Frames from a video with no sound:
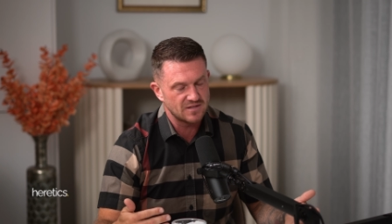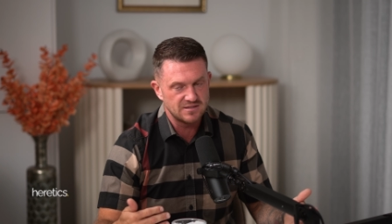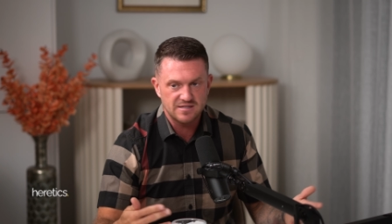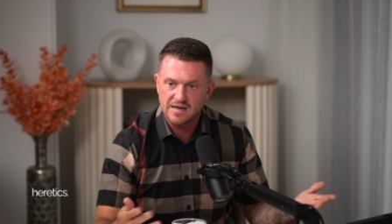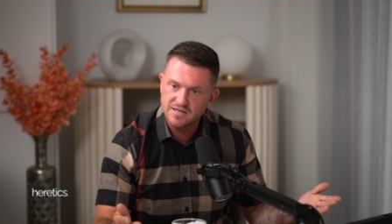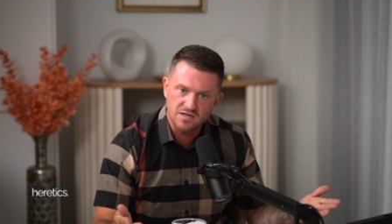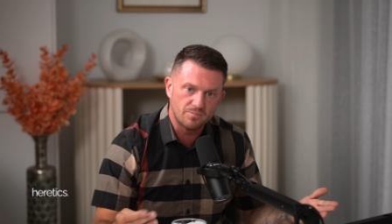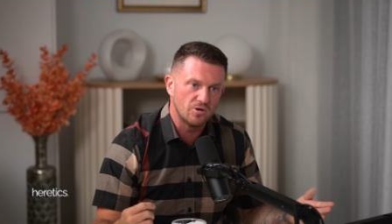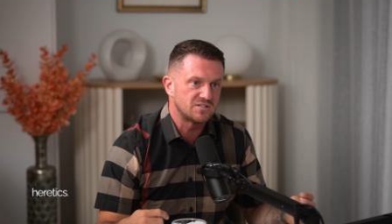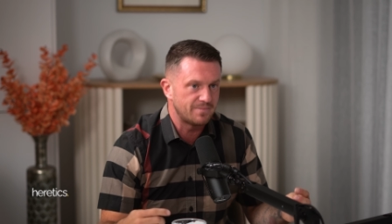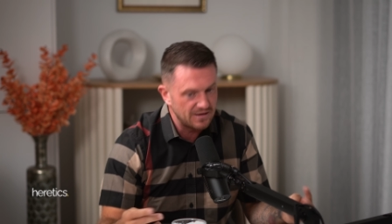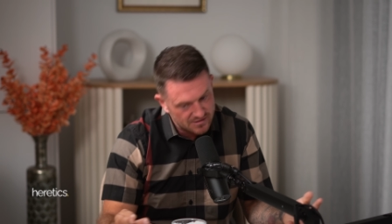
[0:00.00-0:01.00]
You say, how are you going to
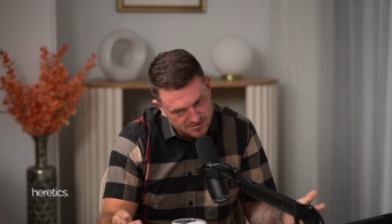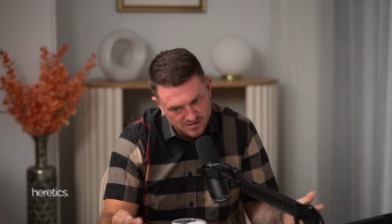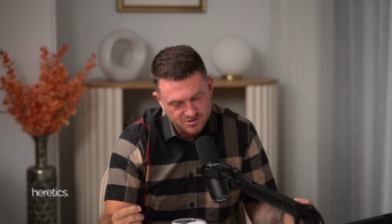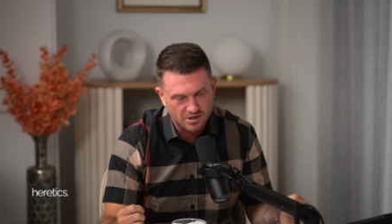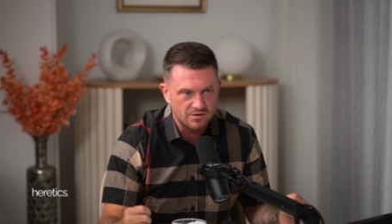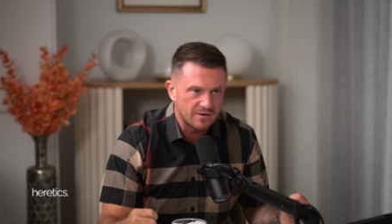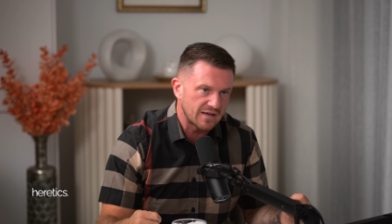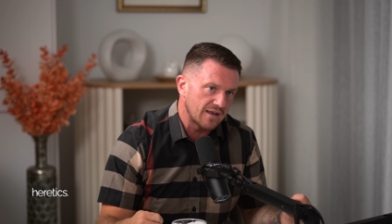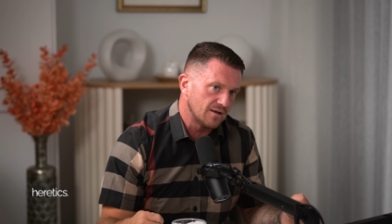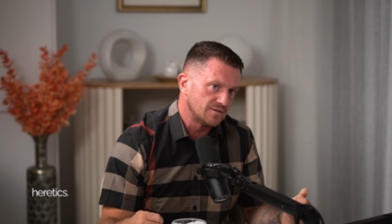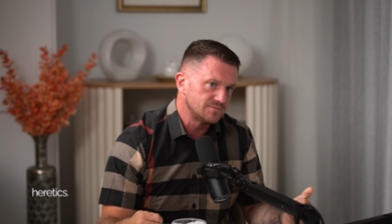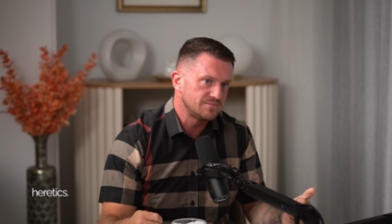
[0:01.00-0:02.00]
put it to bed? I said, I'll show you when I
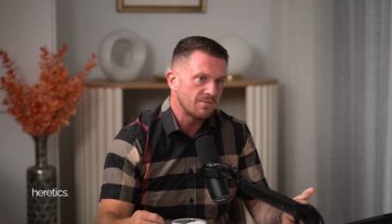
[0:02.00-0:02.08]
get there.